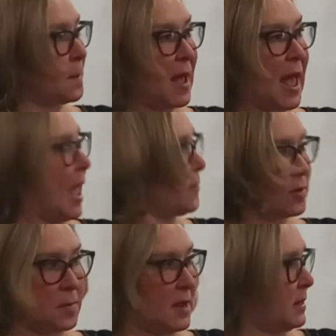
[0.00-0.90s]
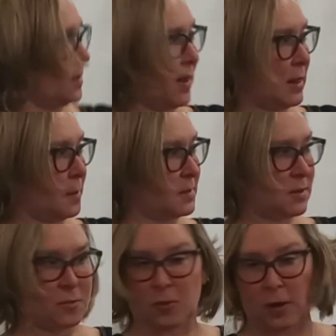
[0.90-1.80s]
Dr. Nikki Rothwell,
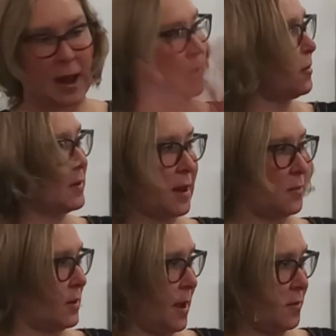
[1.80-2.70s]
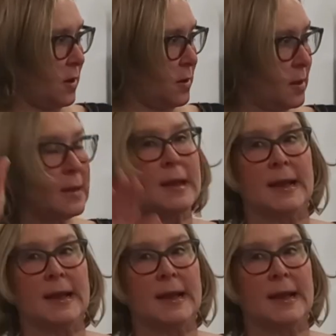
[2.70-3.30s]
coordinator at Northwest Michigan